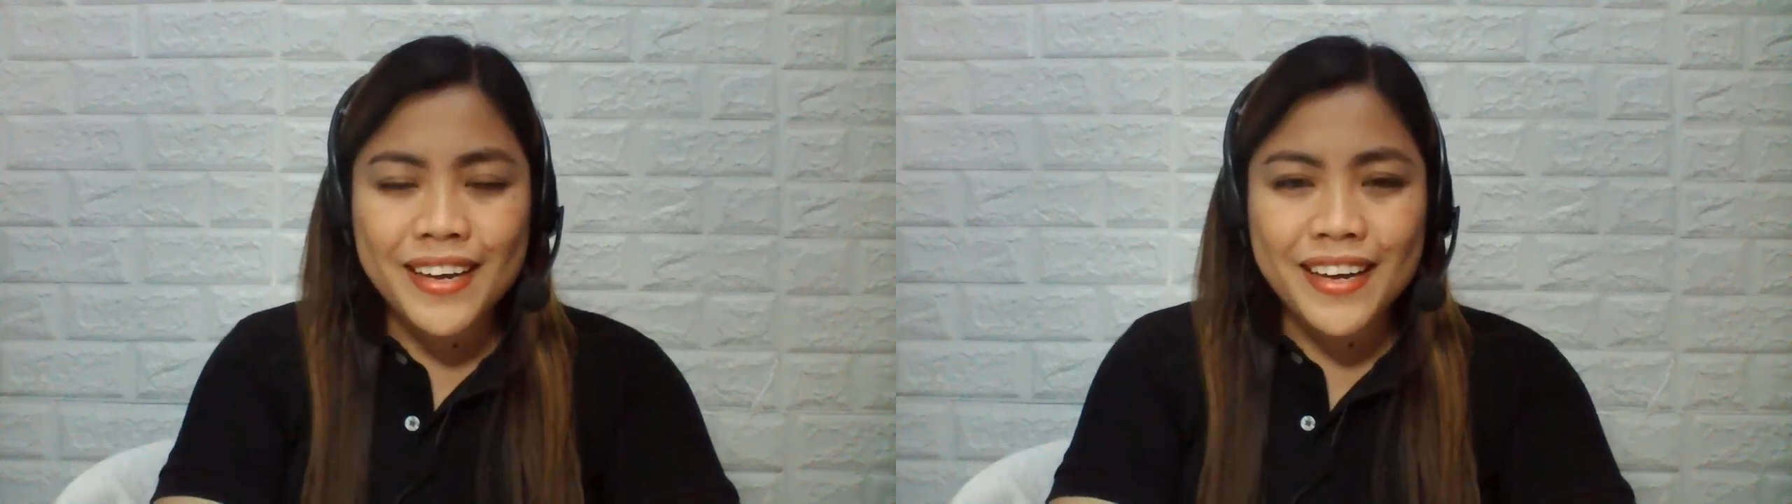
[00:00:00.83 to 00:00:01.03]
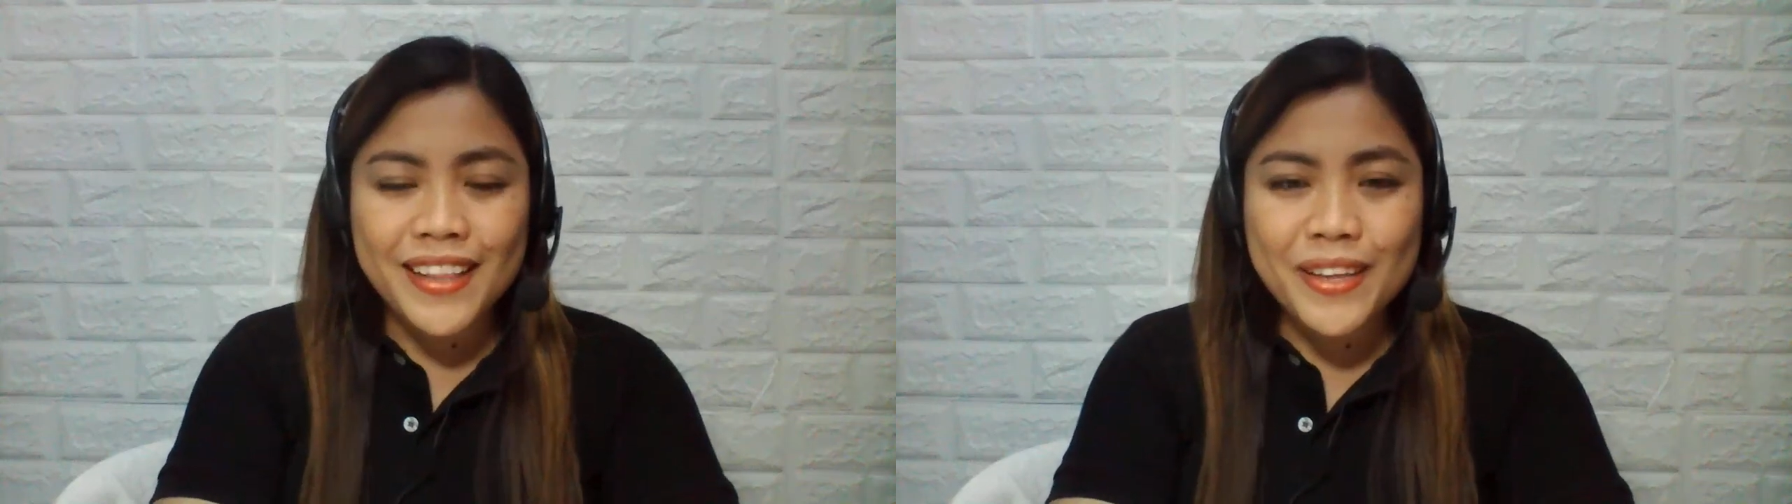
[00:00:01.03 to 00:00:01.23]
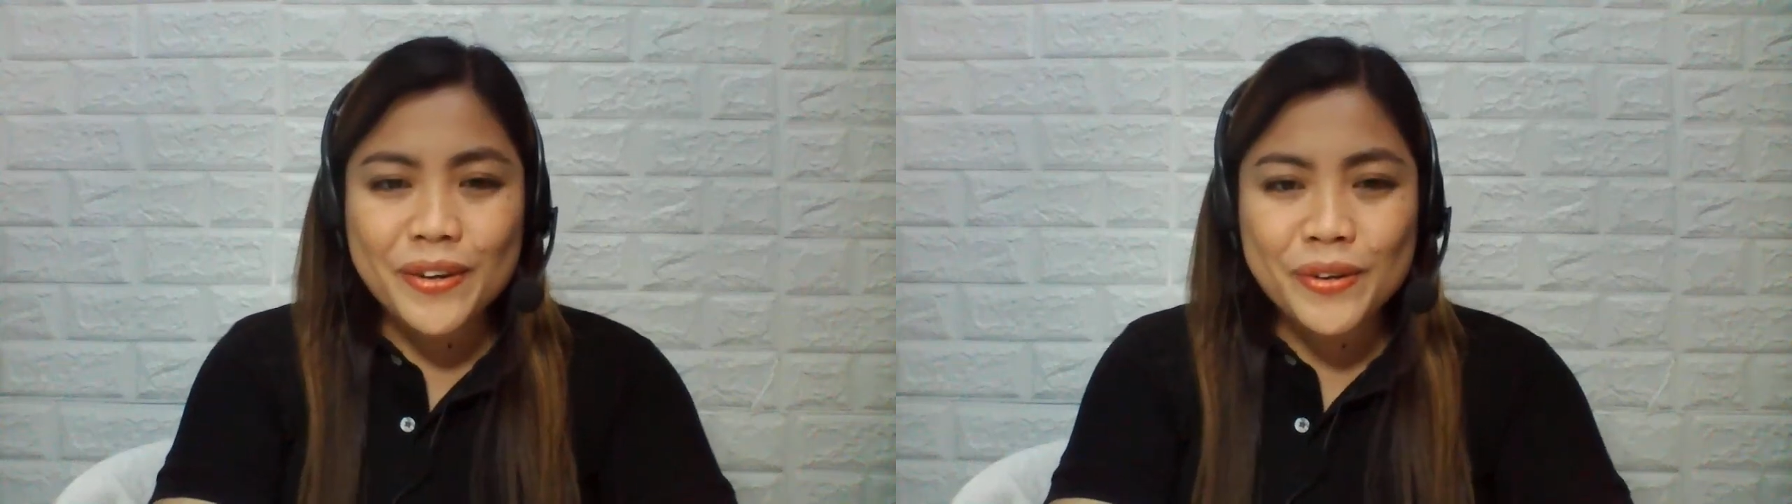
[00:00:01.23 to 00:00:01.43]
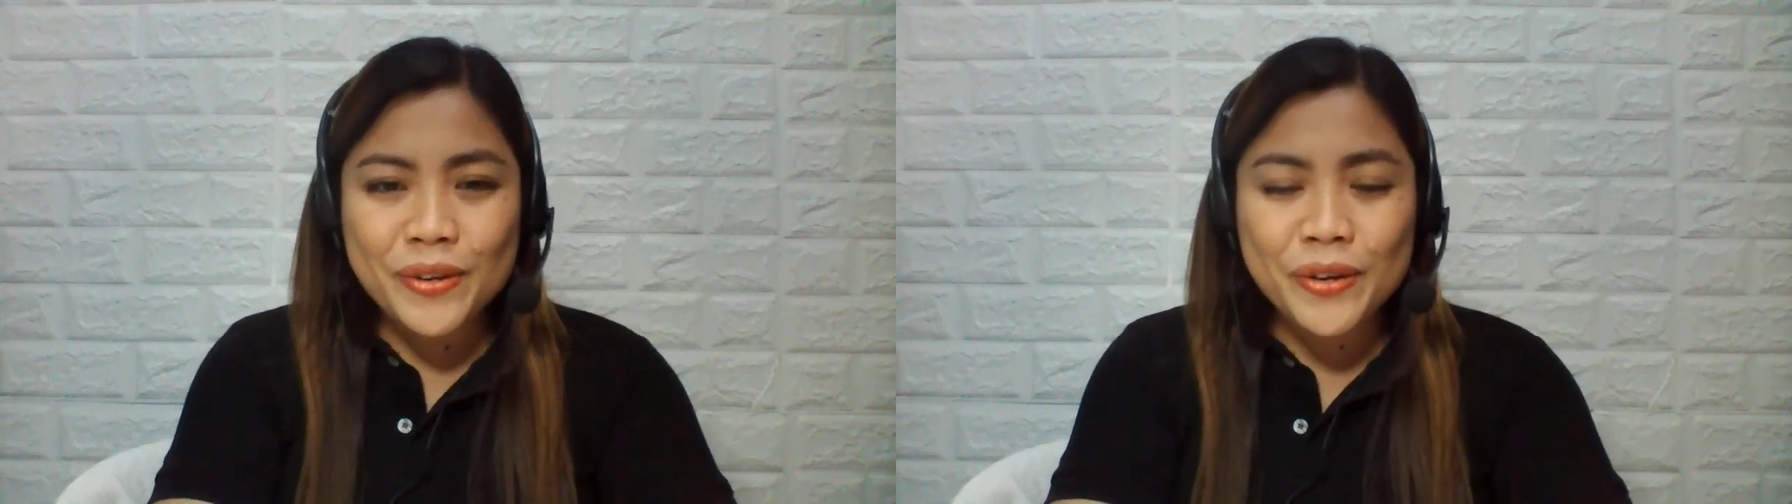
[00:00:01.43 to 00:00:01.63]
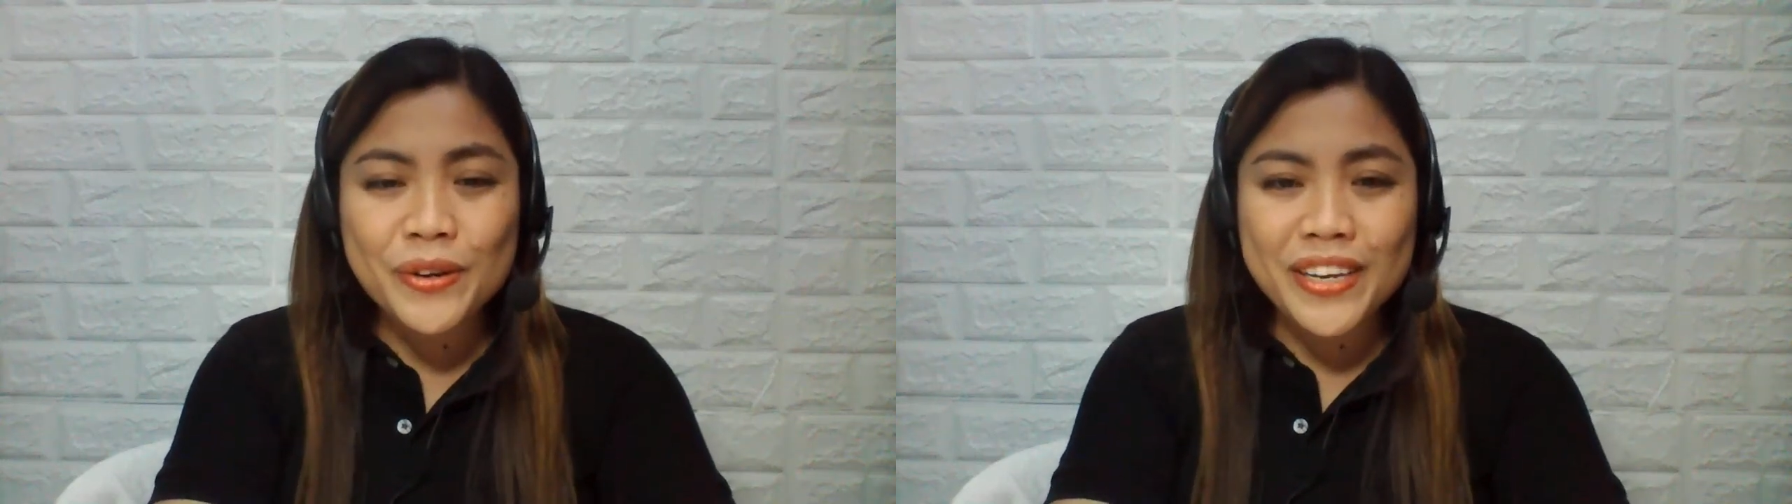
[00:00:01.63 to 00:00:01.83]
Hello,
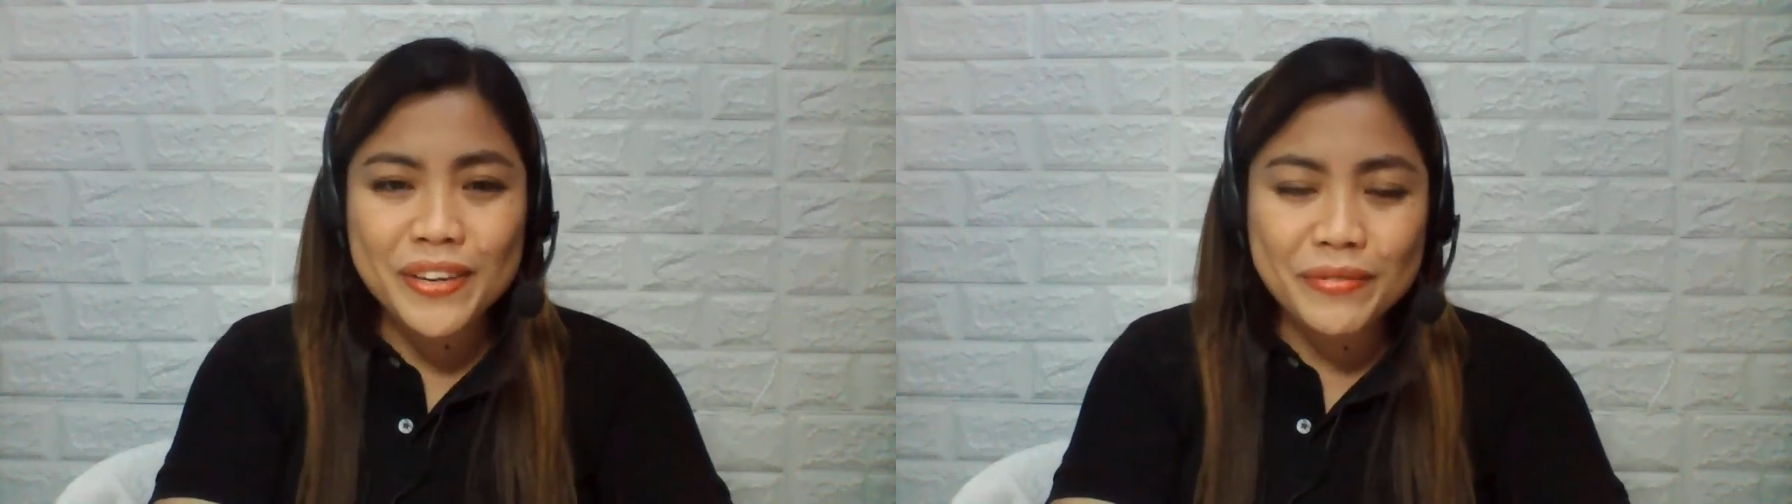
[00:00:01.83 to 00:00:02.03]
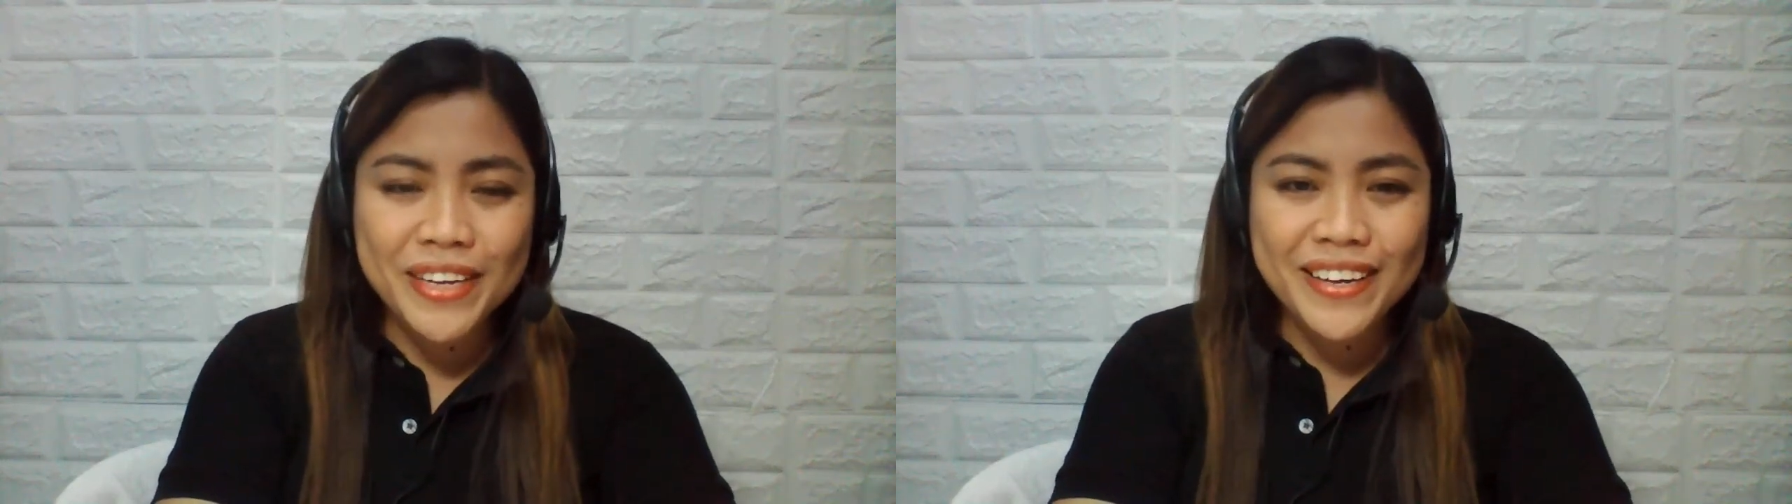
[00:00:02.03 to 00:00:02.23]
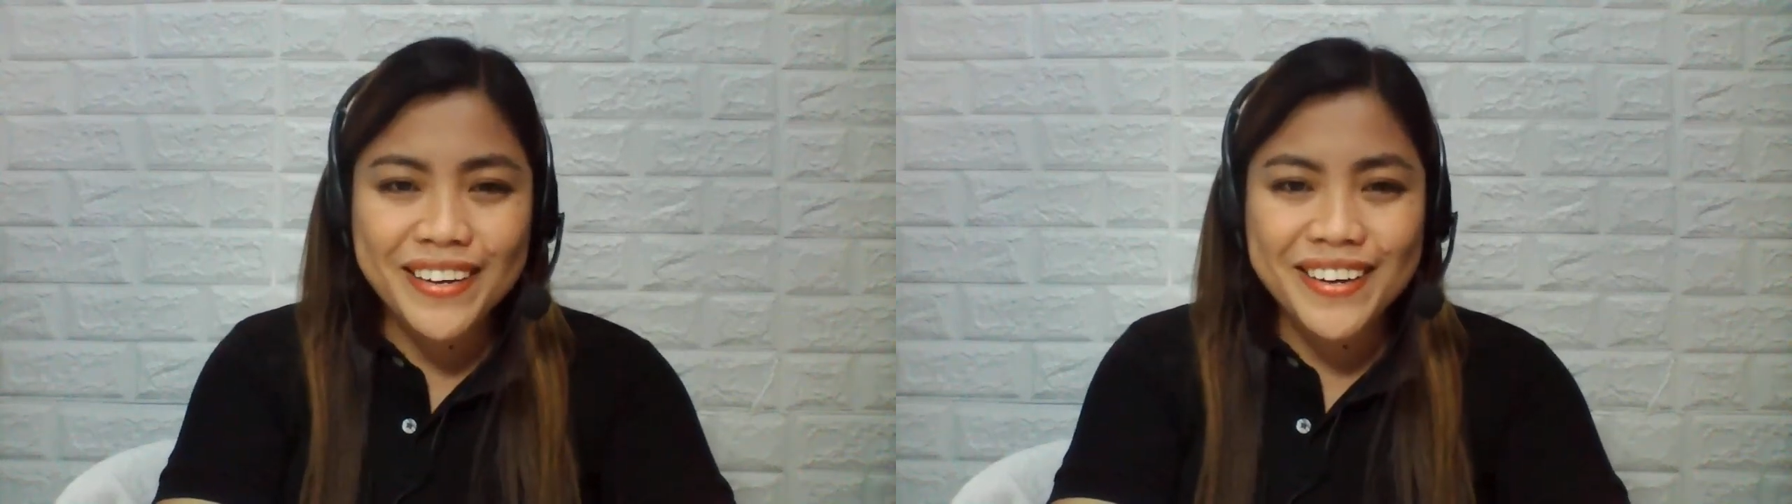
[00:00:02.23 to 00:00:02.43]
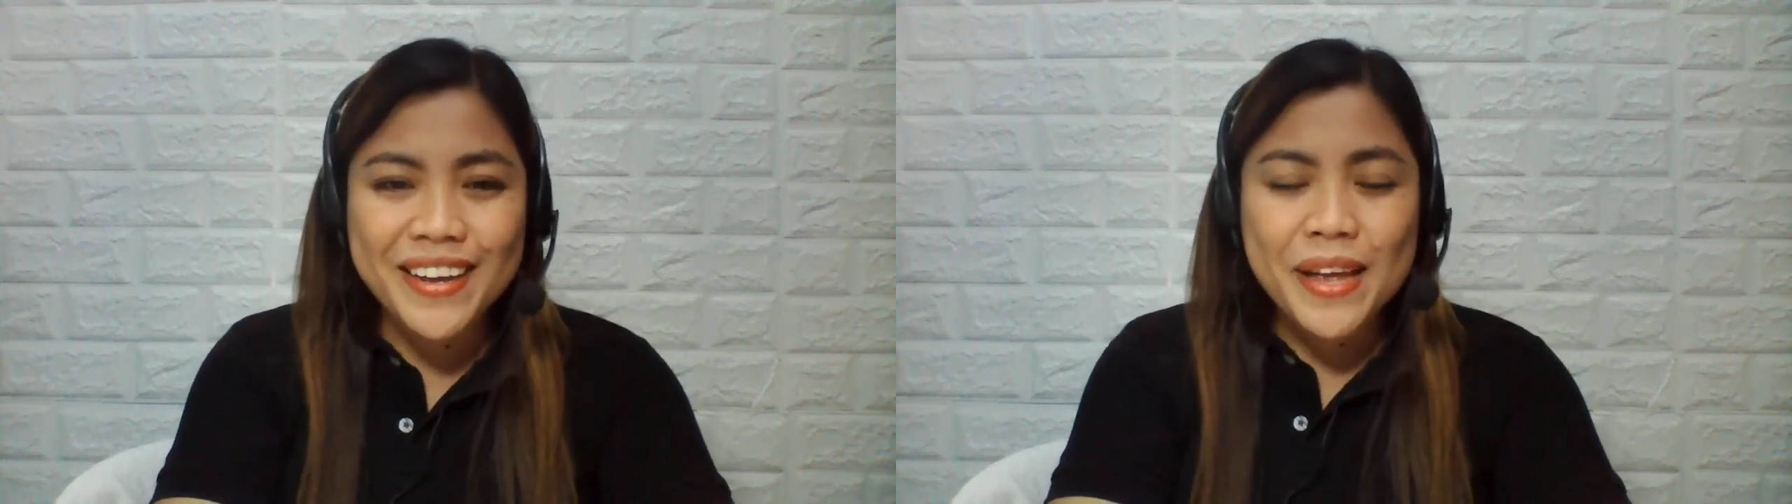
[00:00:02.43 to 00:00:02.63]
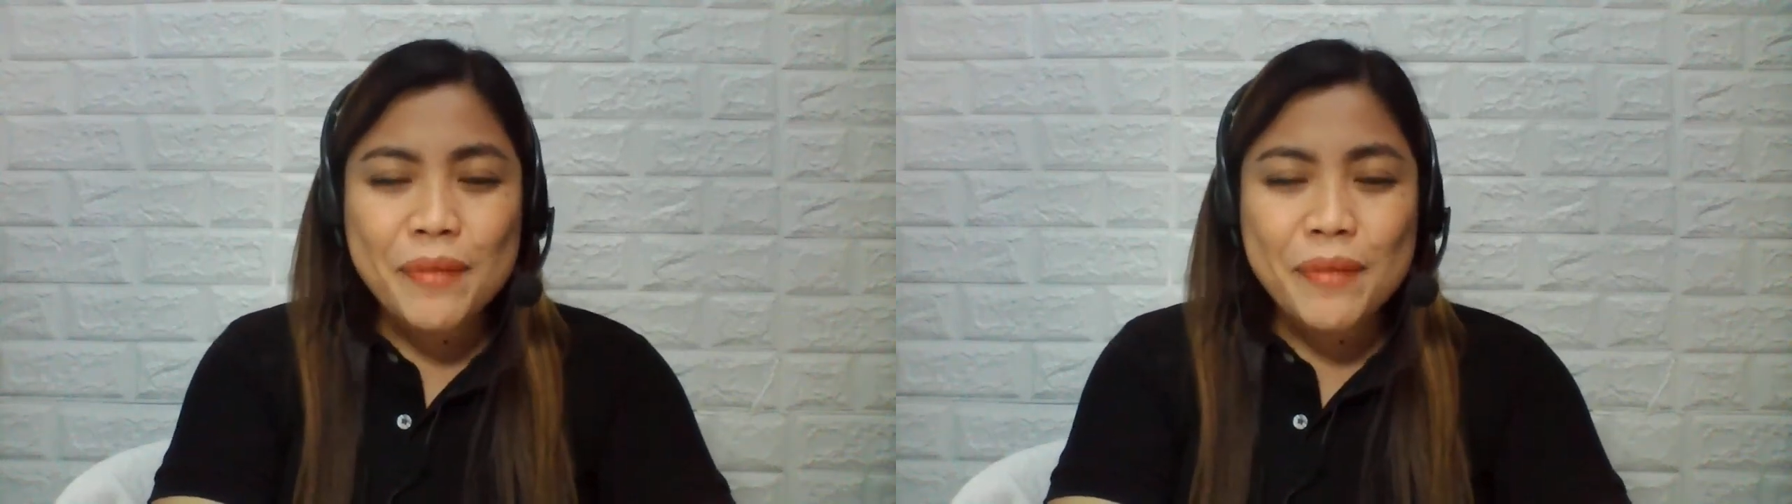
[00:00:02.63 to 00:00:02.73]
good evening.